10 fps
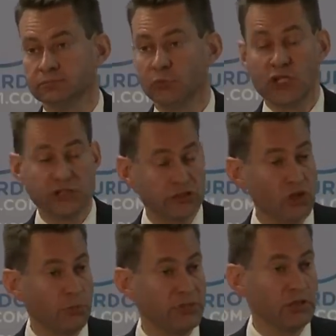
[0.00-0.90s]
We could
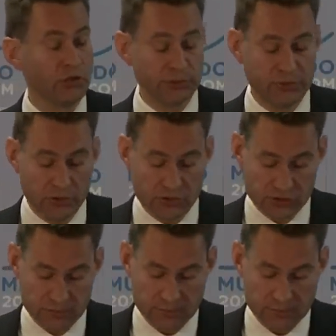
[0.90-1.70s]
adopt the old approach,